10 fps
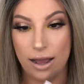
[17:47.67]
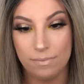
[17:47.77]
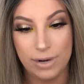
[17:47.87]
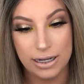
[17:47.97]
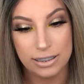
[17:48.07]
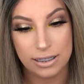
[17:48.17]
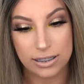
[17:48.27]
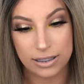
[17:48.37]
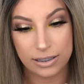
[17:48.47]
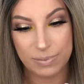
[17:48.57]
what is
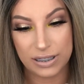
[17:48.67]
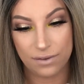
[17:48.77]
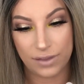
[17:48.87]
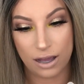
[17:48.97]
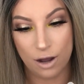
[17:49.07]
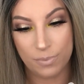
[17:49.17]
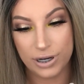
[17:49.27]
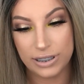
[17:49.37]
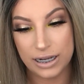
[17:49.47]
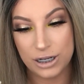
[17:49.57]
this specifically called?
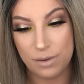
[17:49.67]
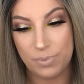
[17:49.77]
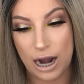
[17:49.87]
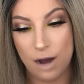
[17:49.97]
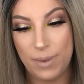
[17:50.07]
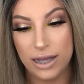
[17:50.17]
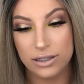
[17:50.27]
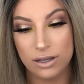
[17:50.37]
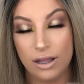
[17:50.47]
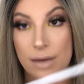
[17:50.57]
Precision Brow
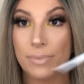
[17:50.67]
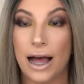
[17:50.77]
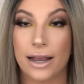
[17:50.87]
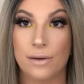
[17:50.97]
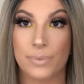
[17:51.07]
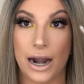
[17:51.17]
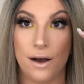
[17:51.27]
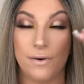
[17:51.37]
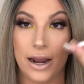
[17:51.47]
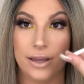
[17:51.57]
Pencil in black and
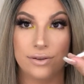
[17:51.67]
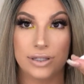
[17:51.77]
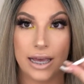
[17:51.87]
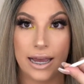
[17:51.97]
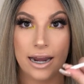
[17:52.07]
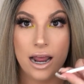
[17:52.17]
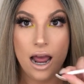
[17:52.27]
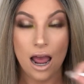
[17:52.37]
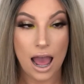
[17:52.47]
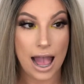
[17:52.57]
brown. I use it
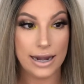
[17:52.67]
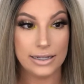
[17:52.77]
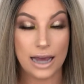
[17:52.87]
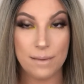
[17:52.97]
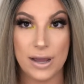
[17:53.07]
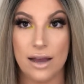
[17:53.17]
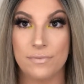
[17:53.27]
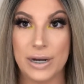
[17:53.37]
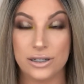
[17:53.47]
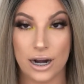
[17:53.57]
anytime I have
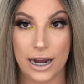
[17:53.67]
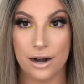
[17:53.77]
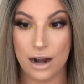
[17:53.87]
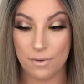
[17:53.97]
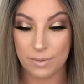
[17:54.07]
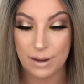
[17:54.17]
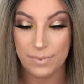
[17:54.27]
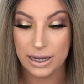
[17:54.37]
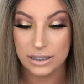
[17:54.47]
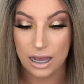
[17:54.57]
my dark hair, not one of my
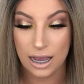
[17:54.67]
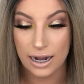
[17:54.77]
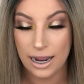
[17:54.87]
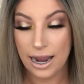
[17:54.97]
wigs on.